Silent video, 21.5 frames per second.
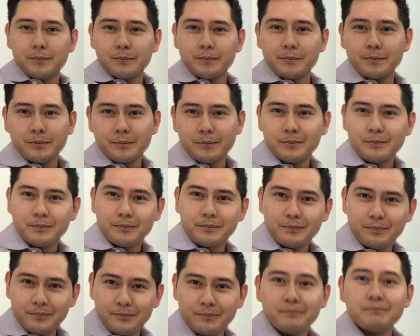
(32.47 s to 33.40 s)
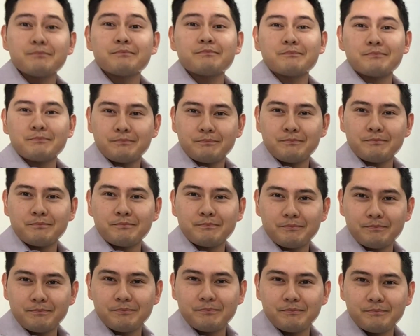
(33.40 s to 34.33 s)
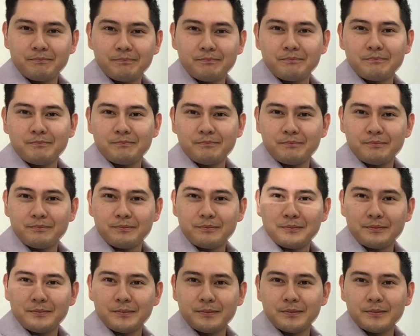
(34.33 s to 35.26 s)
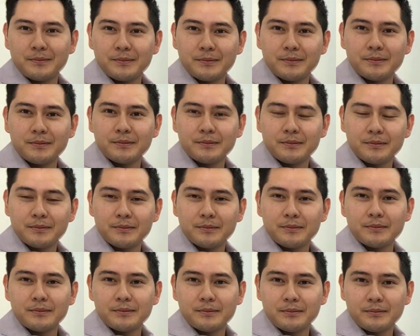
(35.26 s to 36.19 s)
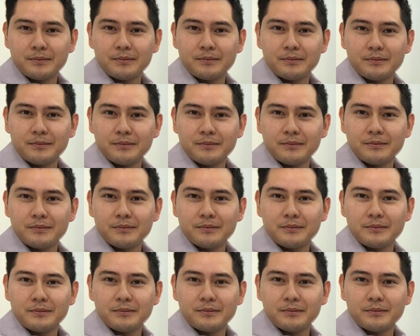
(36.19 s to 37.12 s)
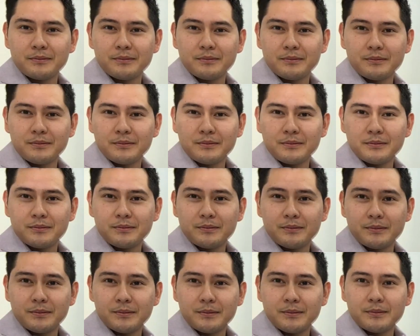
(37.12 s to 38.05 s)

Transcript: No words are spoken by the person on screen.